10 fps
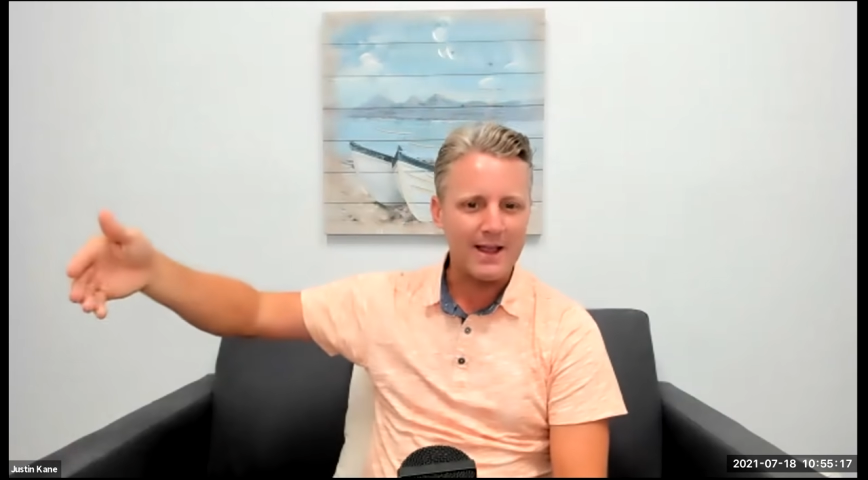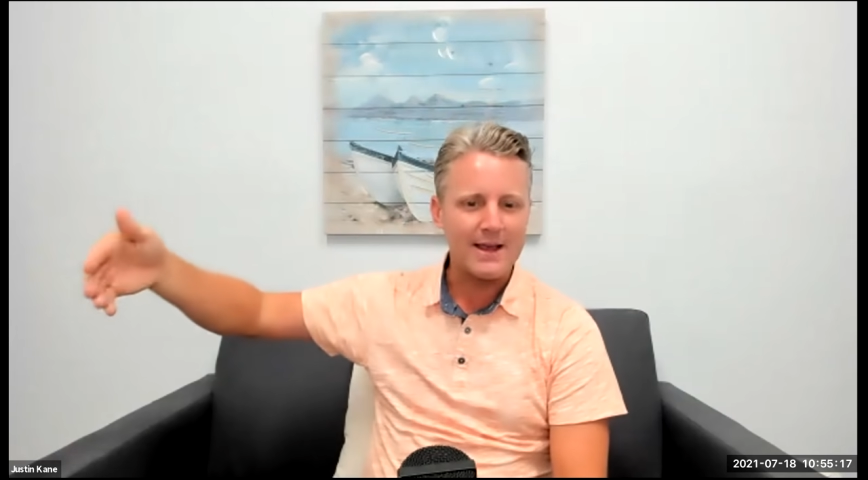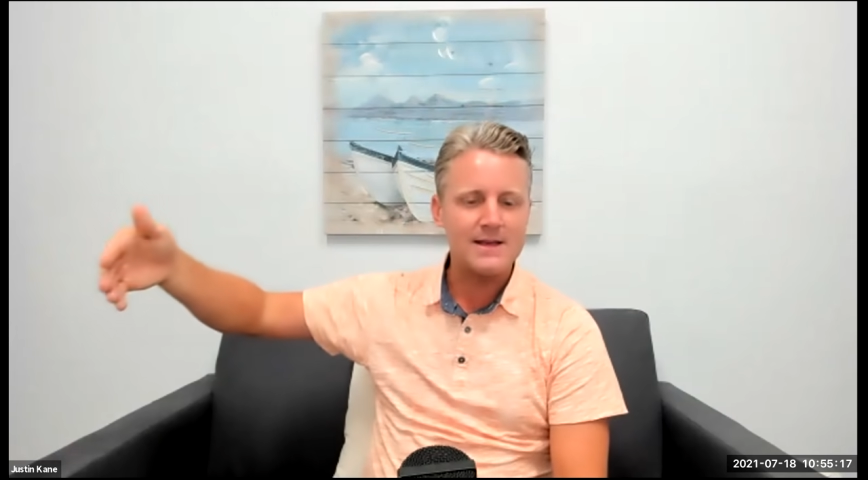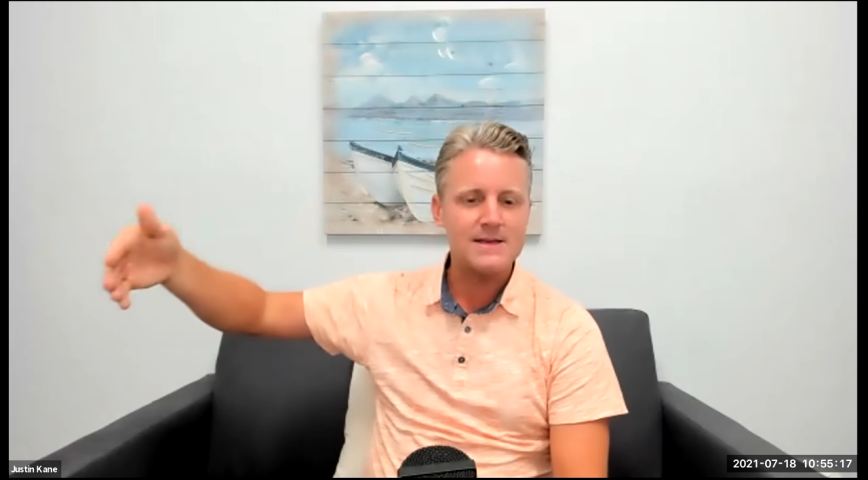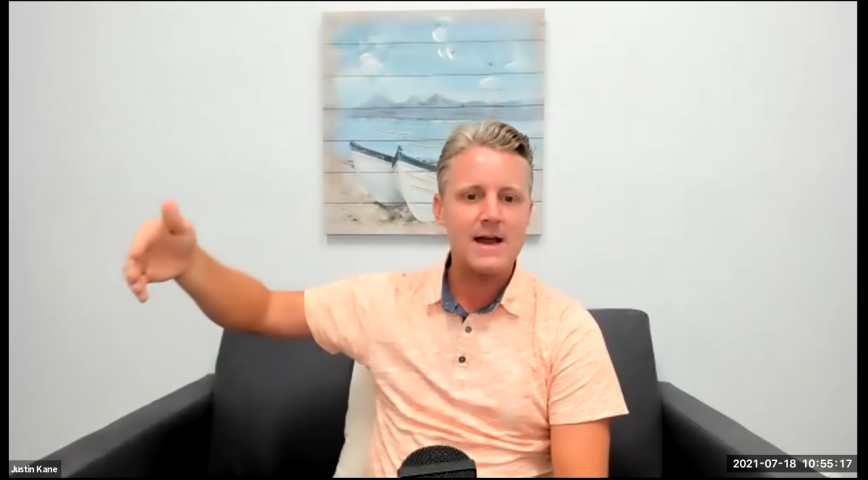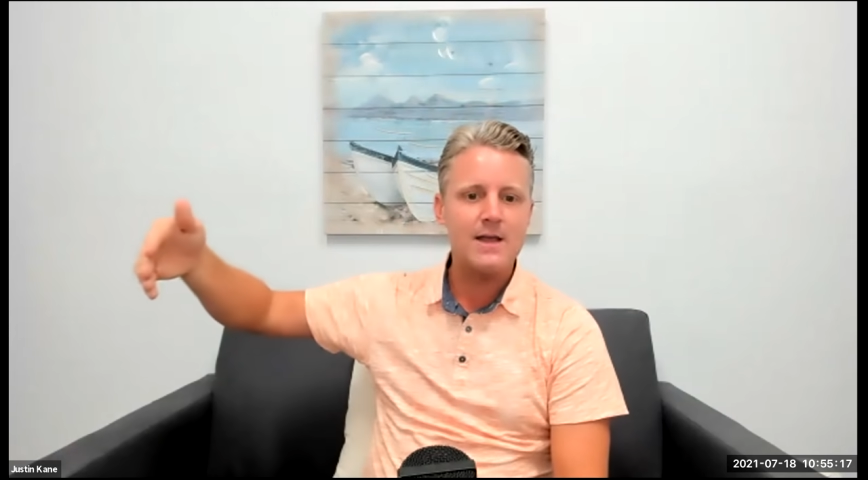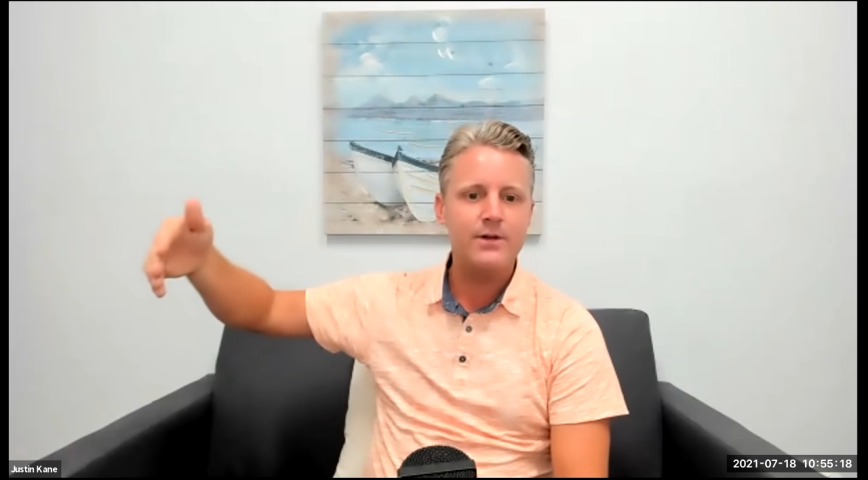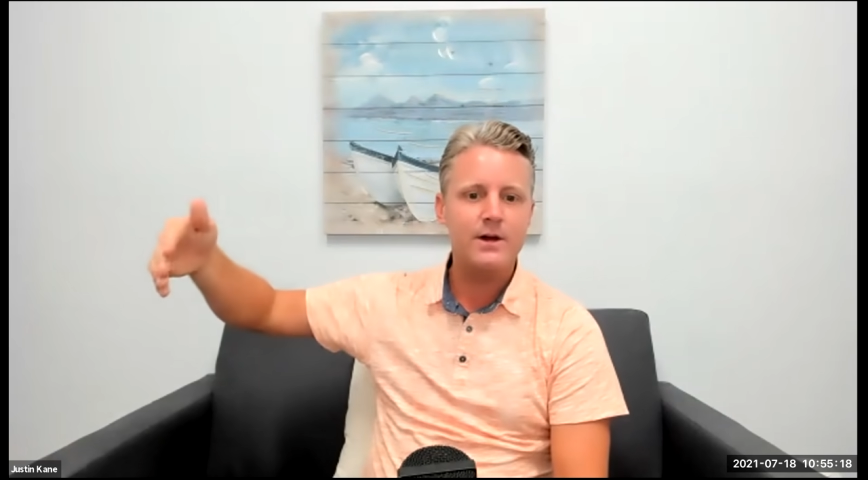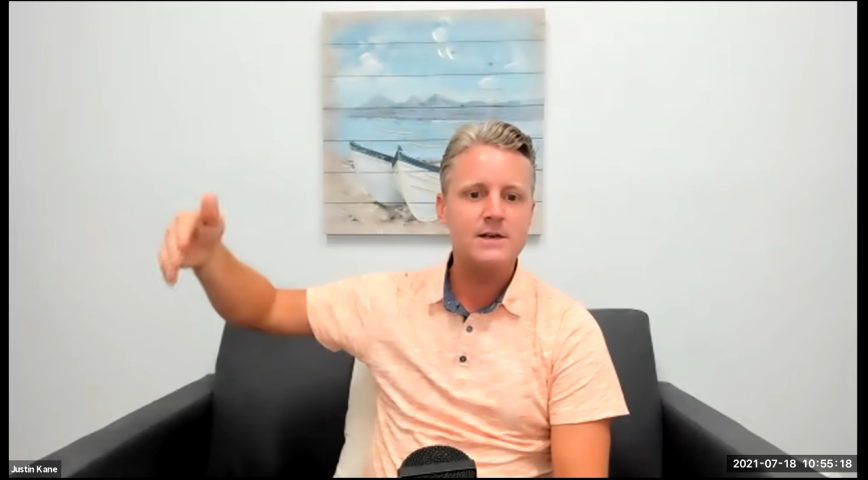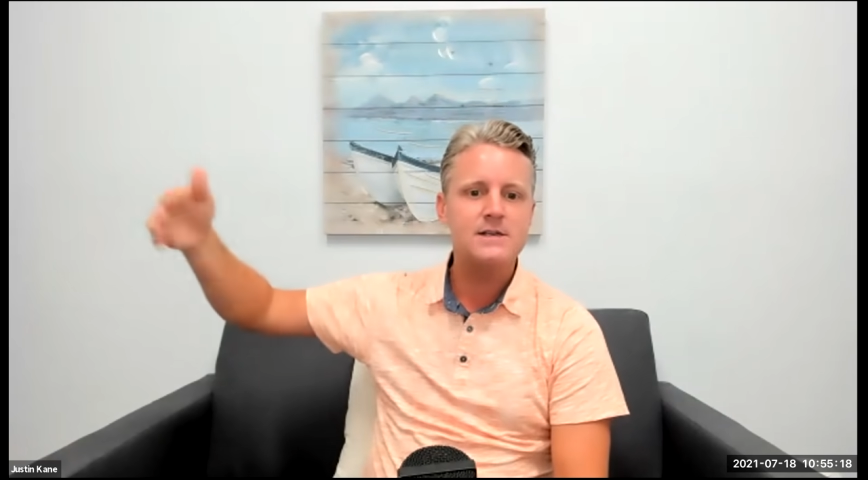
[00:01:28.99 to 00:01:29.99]
Like it's not
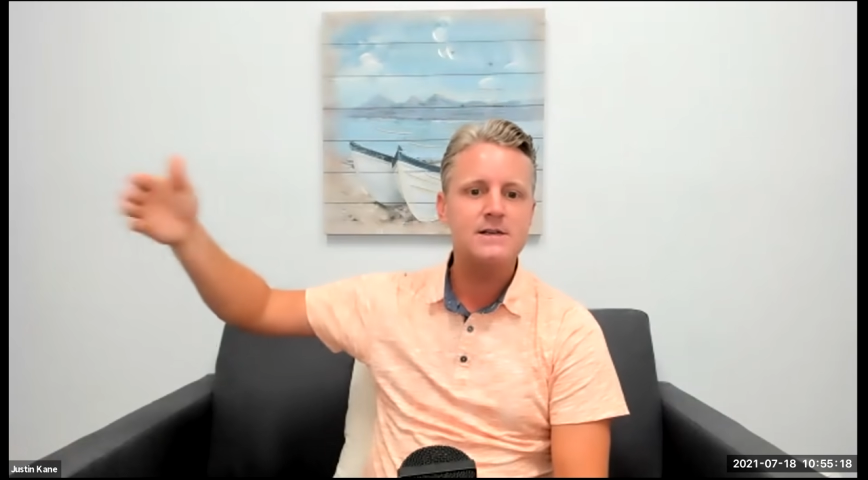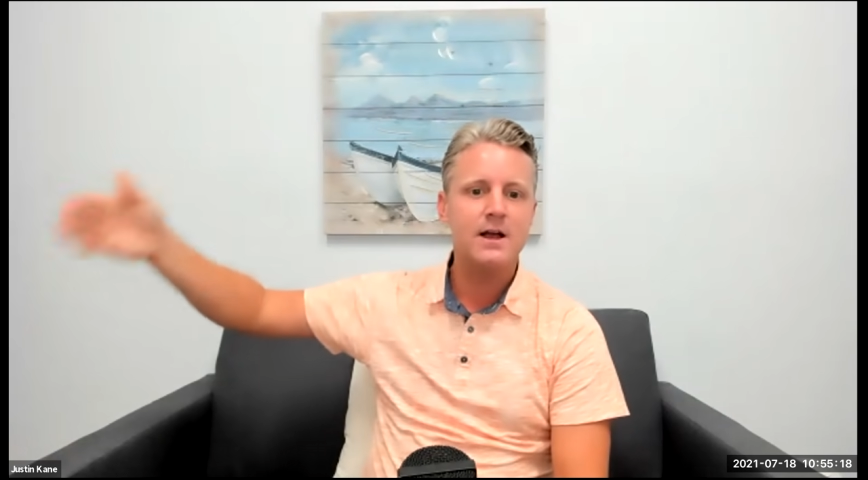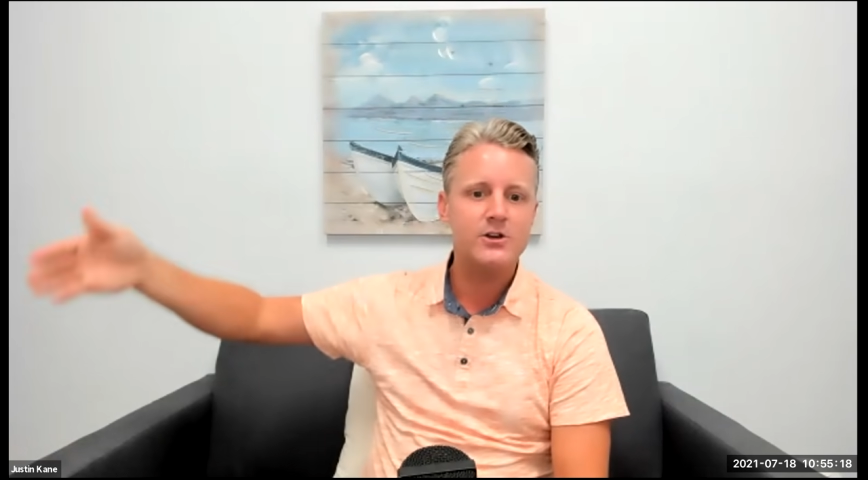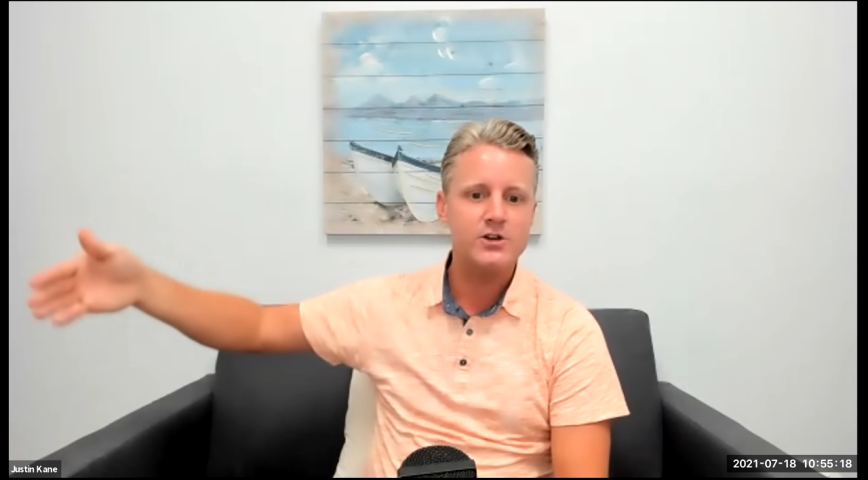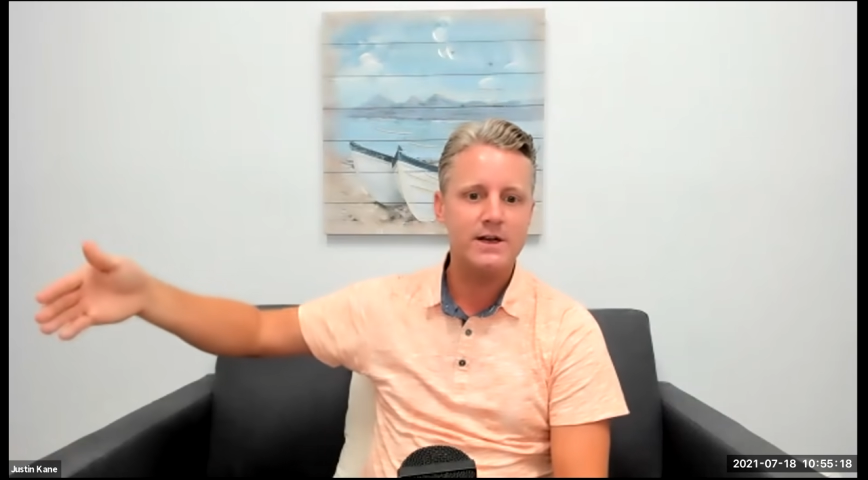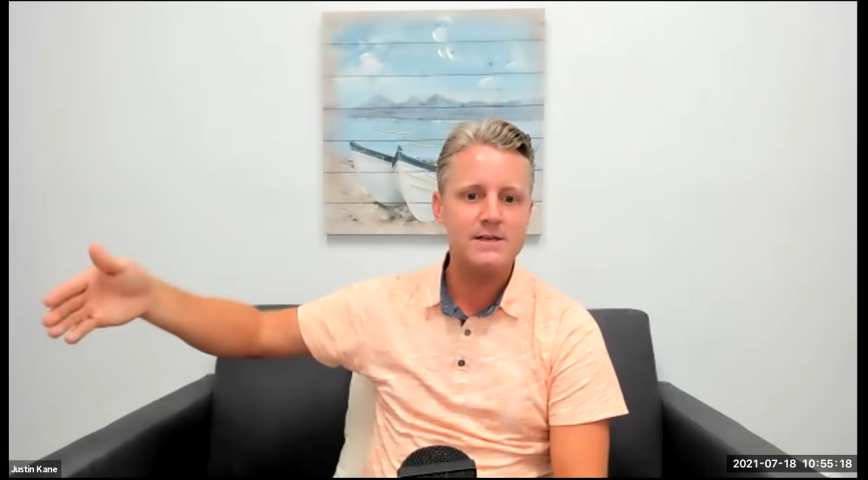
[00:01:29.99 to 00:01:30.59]
even a discussion.